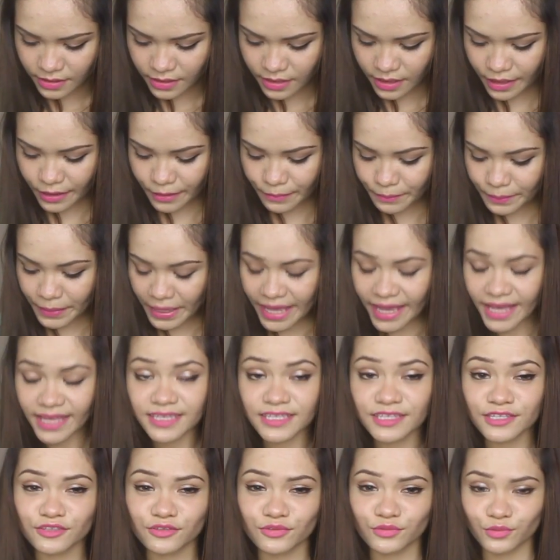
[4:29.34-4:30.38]
I
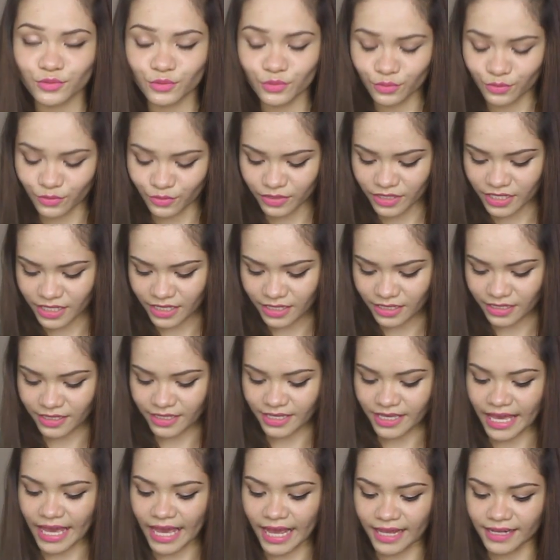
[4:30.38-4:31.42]
passed through
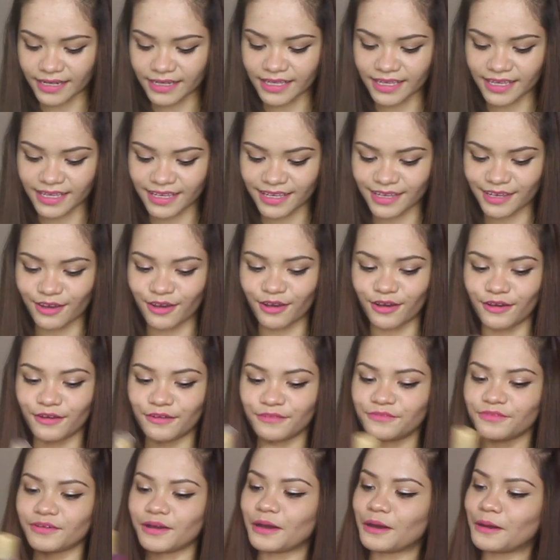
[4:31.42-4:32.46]
the alley
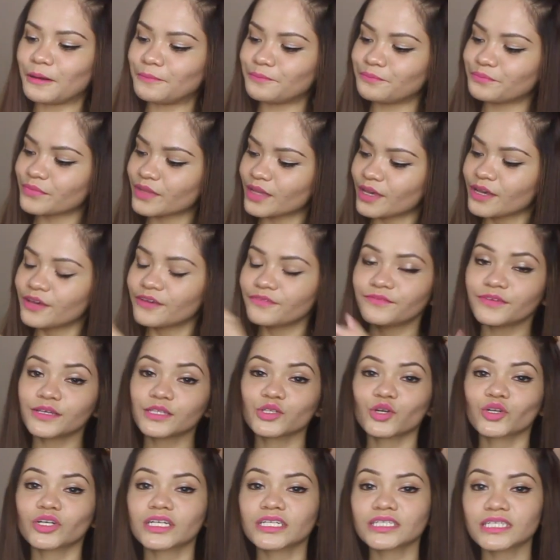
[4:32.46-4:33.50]
of
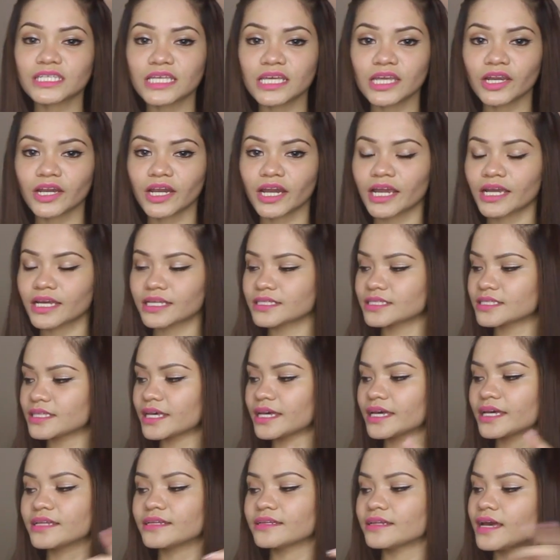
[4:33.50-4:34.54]
Victoria's Secret
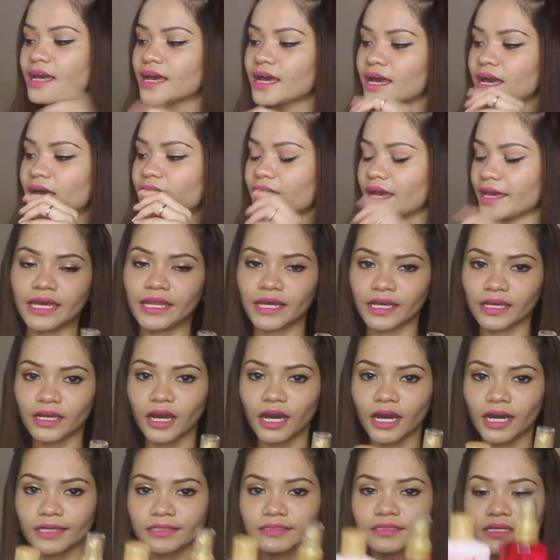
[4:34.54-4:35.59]
and I
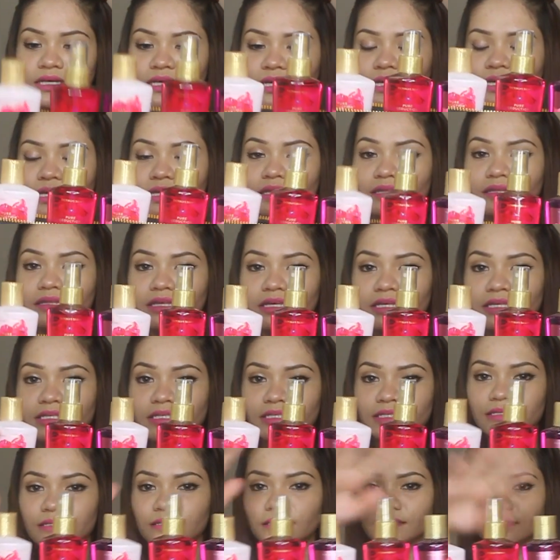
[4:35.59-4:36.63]
got
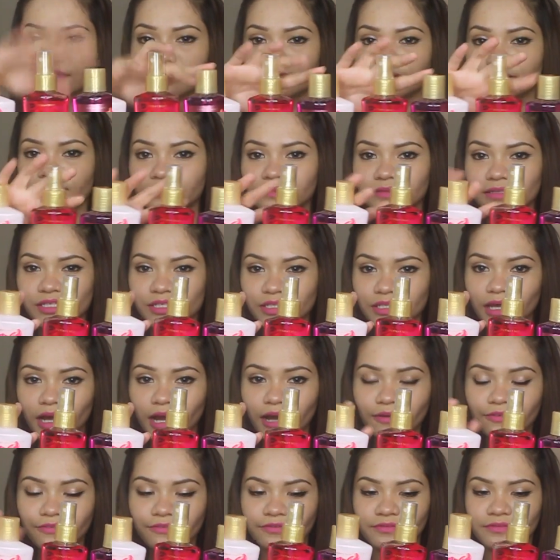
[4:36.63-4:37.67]
this
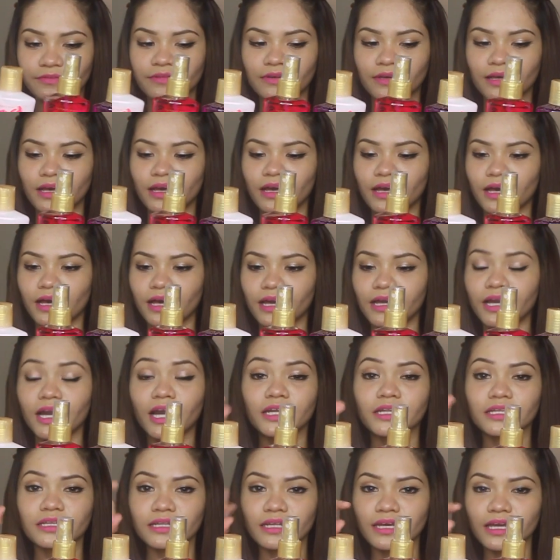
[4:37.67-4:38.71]
stuff. I
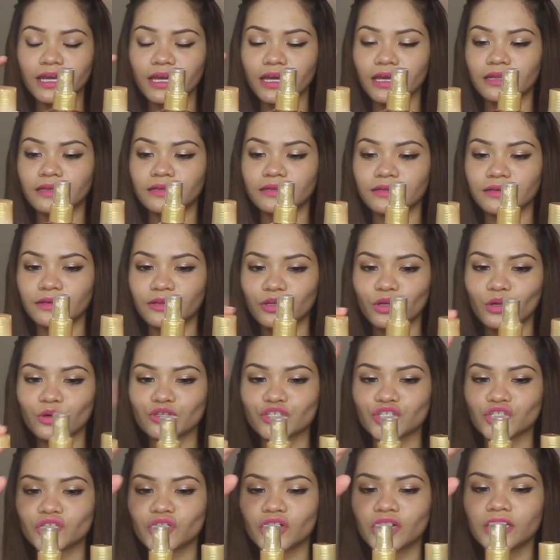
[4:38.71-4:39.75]
got it in
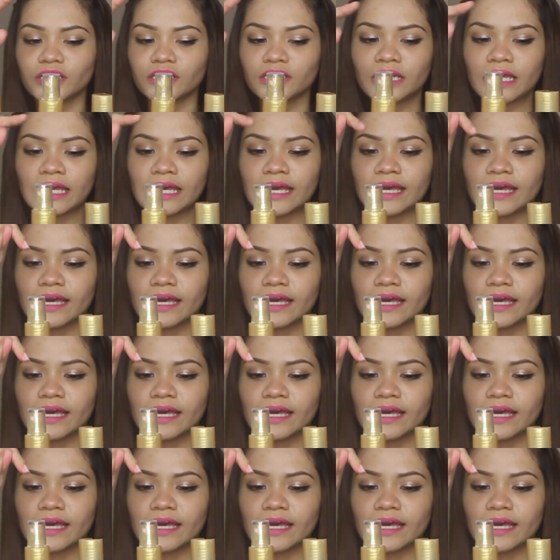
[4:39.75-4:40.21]
lotion,